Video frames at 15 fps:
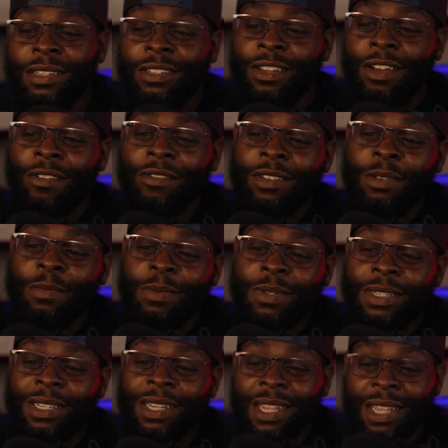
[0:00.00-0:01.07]
turned up to
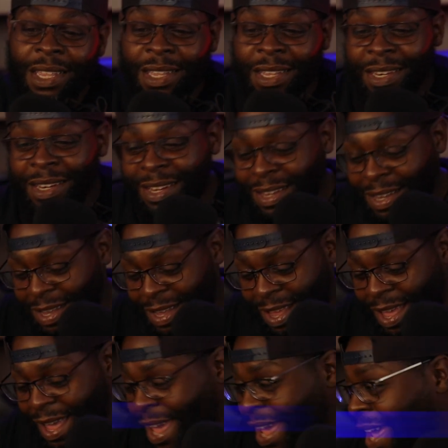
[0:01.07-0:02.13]
10.
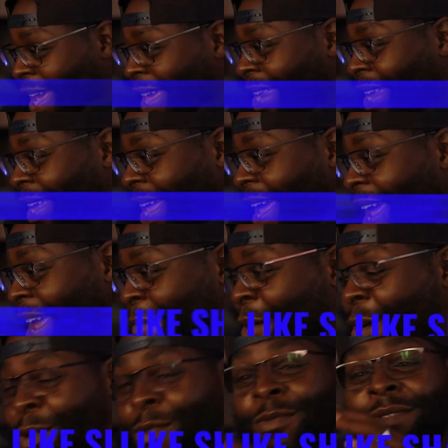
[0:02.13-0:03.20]
Edit game
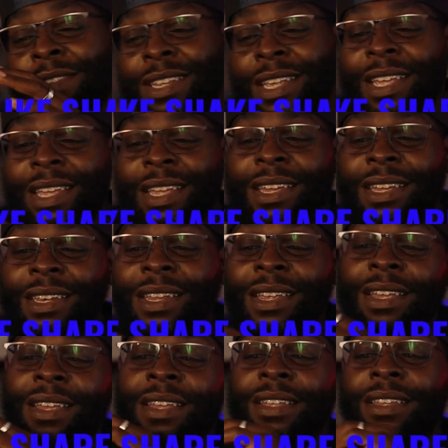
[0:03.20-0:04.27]
on 10.
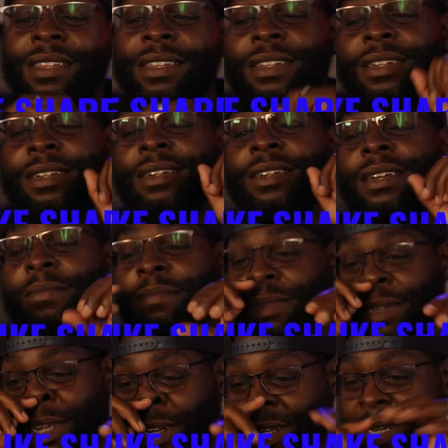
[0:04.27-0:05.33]
Look, I'm
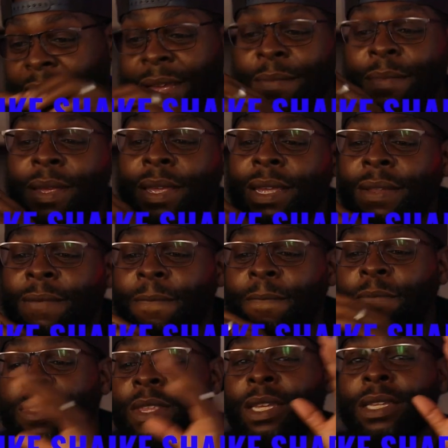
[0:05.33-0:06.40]
telling y'all, man.
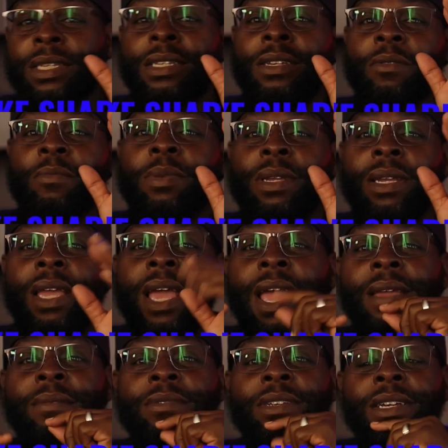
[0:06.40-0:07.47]
This is gonna be a
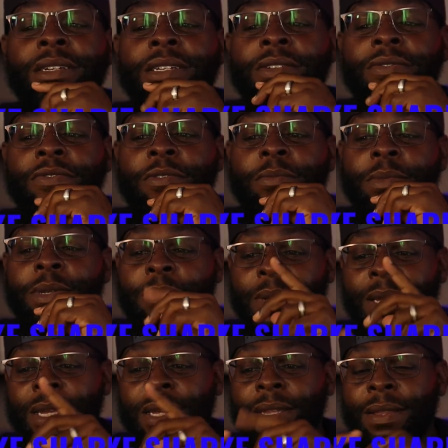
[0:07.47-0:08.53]
game changer for me,
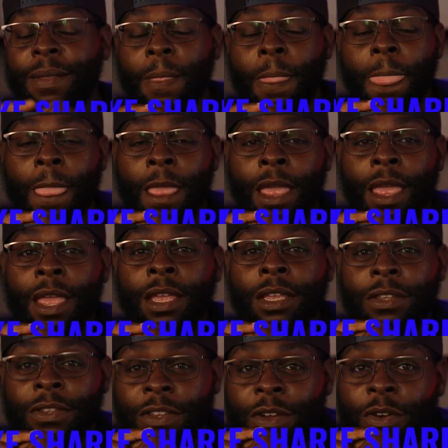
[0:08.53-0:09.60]
man.
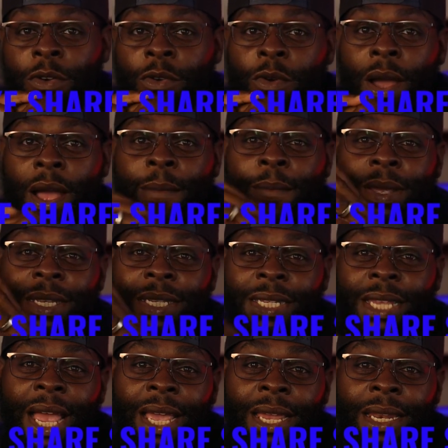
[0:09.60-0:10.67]
So I'm
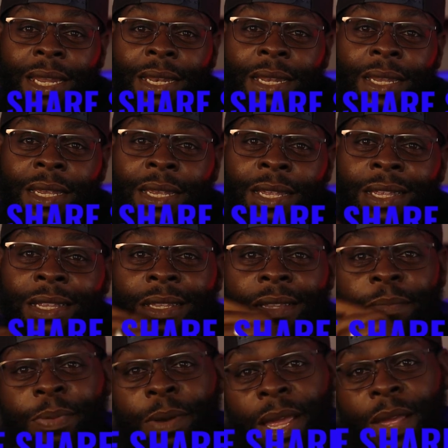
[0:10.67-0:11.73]
excited to
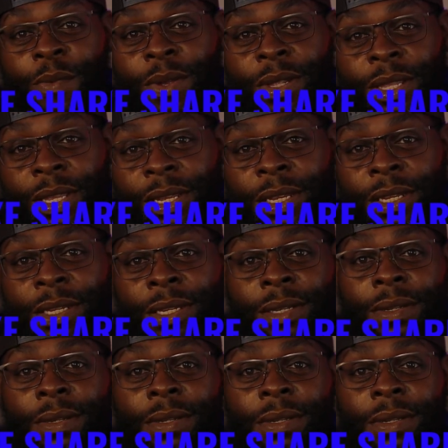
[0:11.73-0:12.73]
play with this,